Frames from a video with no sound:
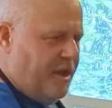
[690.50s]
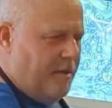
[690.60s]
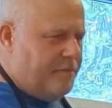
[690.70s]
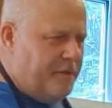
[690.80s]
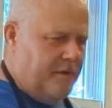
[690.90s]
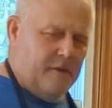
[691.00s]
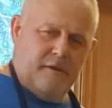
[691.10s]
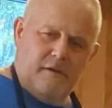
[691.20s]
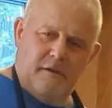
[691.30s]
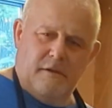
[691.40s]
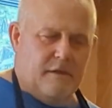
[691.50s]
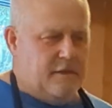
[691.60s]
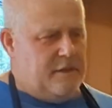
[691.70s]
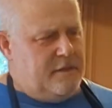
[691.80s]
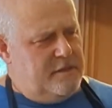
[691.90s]
up.
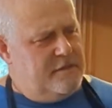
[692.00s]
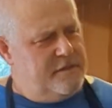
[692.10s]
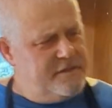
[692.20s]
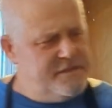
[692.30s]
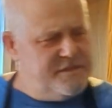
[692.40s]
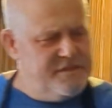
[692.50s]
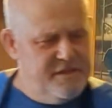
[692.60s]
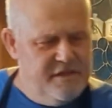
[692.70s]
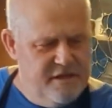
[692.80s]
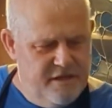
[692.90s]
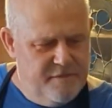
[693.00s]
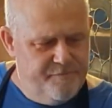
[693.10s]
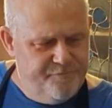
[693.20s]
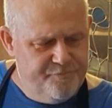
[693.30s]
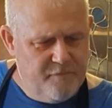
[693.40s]
This is the
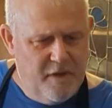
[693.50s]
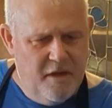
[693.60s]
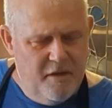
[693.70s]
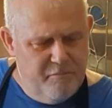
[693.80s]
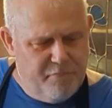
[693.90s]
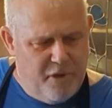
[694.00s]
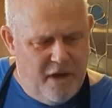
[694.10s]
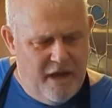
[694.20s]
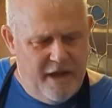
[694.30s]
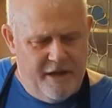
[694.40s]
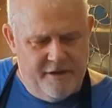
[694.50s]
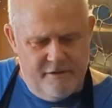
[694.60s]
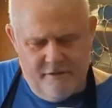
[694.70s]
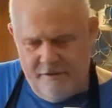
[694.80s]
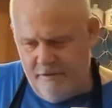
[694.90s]
brine
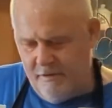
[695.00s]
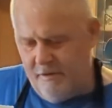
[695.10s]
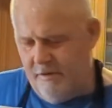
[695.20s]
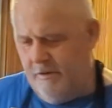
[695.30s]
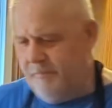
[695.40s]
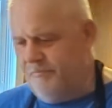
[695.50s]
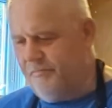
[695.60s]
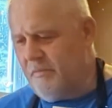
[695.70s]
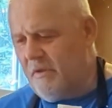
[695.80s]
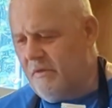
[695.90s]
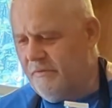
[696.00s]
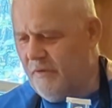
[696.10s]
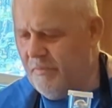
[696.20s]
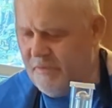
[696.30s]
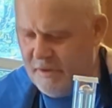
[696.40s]

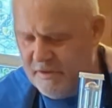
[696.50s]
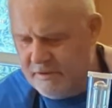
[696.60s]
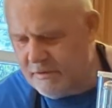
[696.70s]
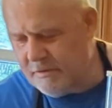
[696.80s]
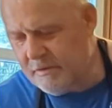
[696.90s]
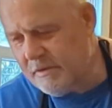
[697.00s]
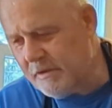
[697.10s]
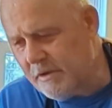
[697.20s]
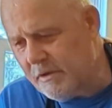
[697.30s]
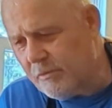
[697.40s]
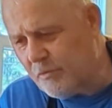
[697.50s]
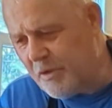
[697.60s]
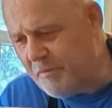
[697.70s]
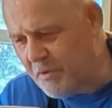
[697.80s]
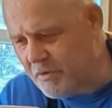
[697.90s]
from the
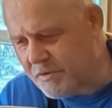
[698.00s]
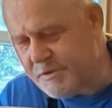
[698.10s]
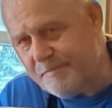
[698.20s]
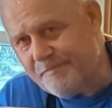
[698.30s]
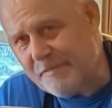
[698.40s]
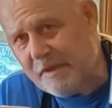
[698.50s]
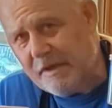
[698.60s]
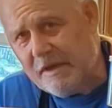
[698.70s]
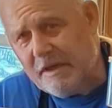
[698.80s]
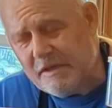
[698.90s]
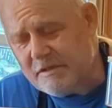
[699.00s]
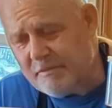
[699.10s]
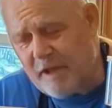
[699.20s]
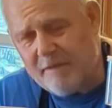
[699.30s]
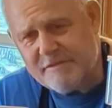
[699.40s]
reapers.
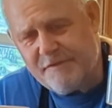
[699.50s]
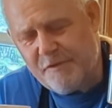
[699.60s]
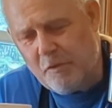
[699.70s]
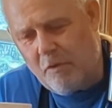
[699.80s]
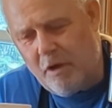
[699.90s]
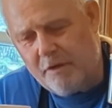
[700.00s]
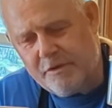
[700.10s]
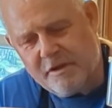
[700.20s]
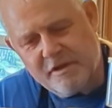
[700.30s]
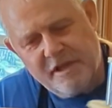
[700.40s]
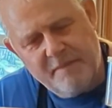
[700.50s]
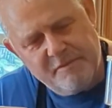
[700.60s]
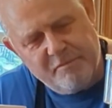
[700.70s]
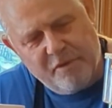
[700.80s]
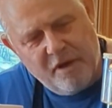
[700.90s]
Sometimes if you want, you can keep
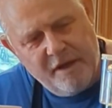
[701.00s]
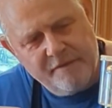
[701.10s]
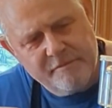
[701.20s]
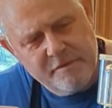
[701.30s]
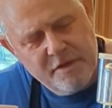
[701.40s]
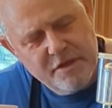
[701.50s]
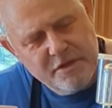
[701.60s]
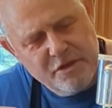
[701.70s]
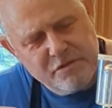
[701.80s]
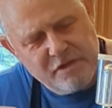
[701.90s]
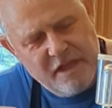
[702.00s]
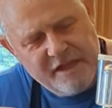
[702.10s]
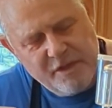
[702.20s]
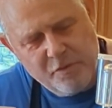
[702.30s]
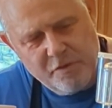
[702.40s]
the brine, use it
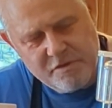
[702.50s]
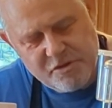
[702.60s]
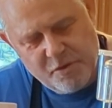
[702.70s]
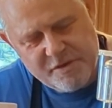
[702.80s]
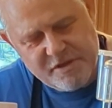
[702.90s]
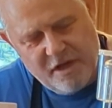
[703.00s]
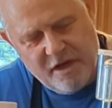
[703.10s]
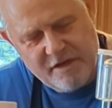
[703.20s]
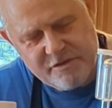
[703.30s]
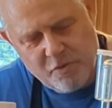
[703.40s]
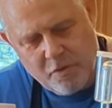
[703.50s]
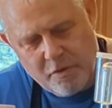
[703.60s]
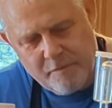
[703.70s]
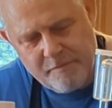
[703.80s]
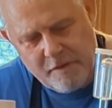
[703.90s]
like you would a soy sauce
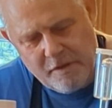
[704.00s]
or